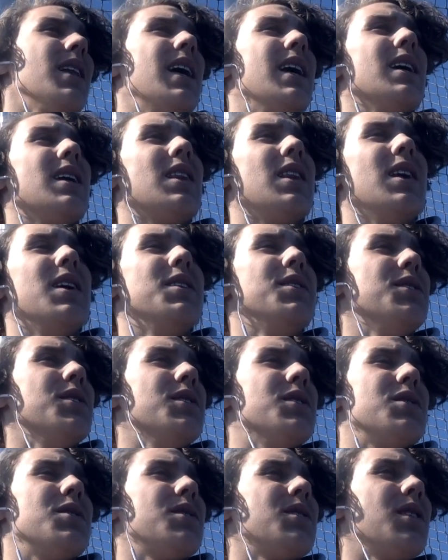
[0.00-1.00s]
Like they're
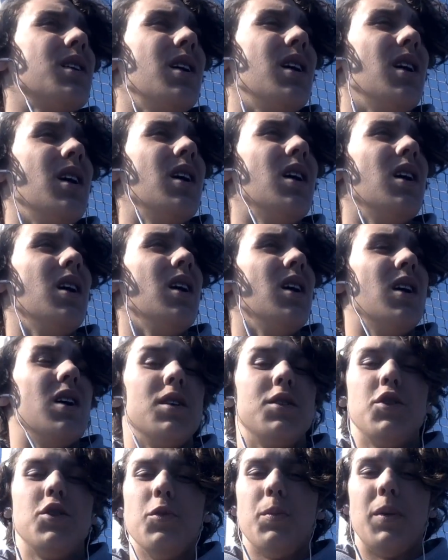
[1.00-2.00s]
just
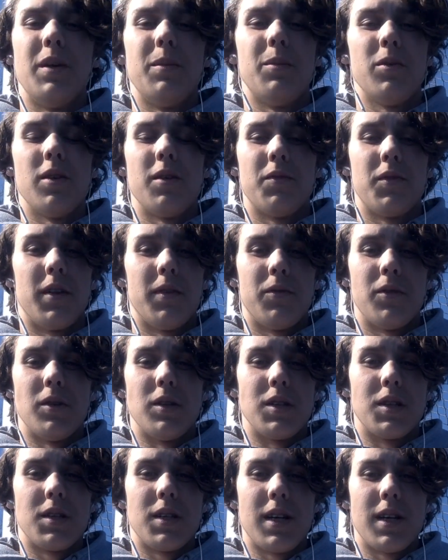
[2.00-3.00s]
two people of
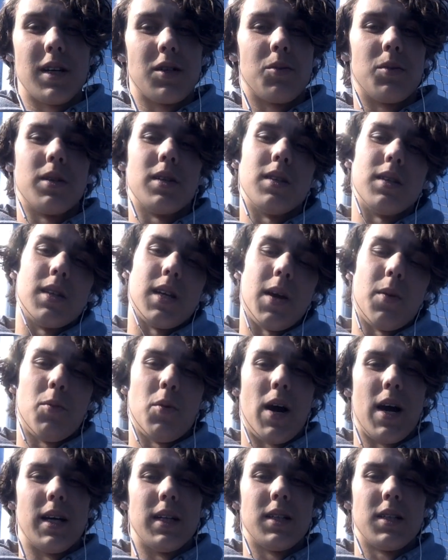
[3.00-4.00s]
different sex with the same
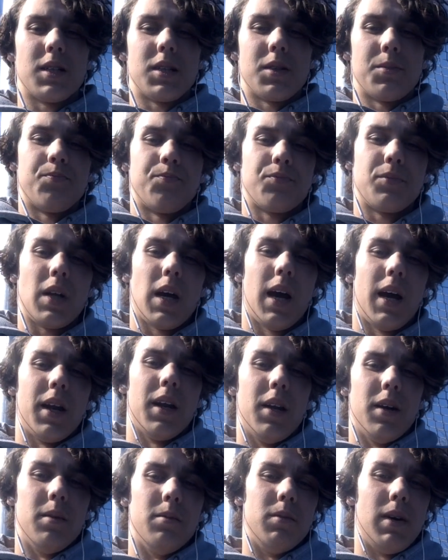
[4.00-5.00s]
rights.
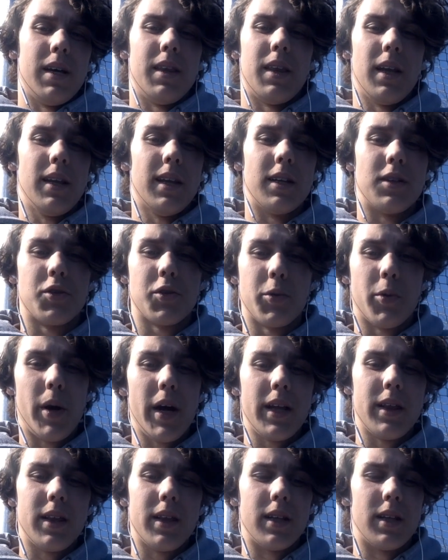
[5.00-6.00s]
And I think that's
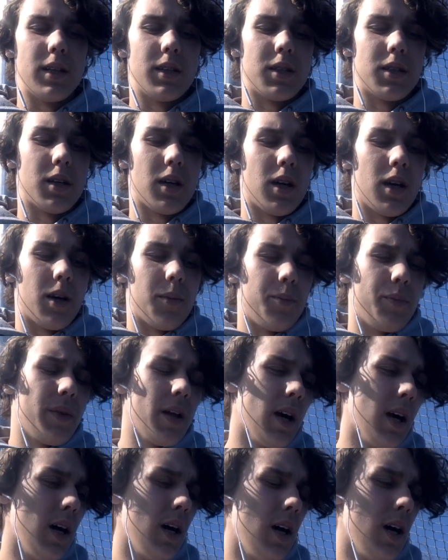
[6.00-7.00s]
great that this
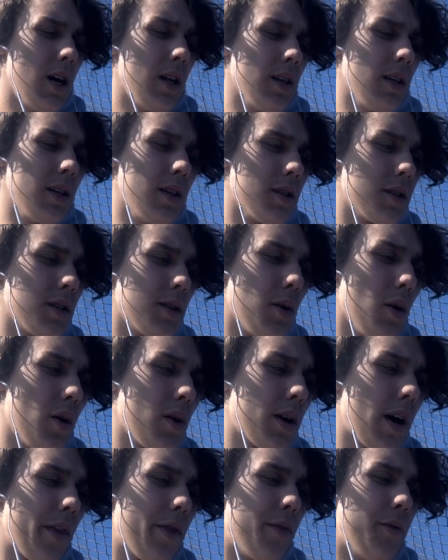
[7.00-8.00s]
law
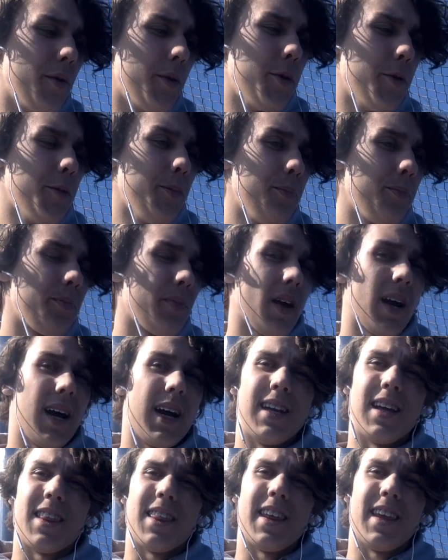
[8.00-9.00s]
got through.
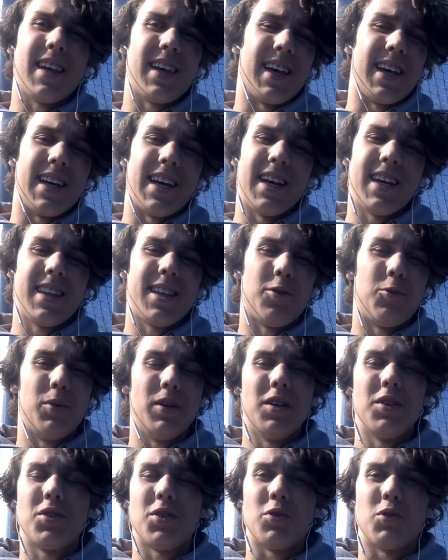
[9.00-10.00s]
And I think again that
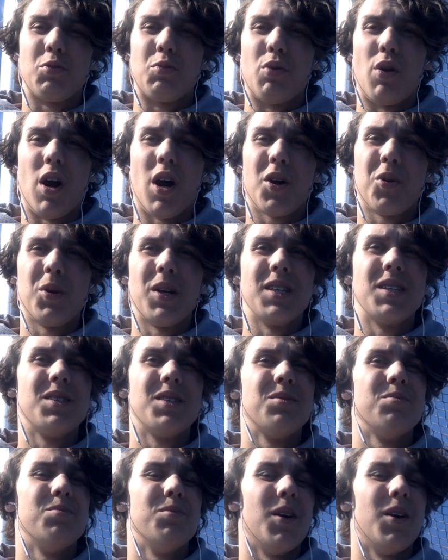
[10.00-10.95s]
really shows progress.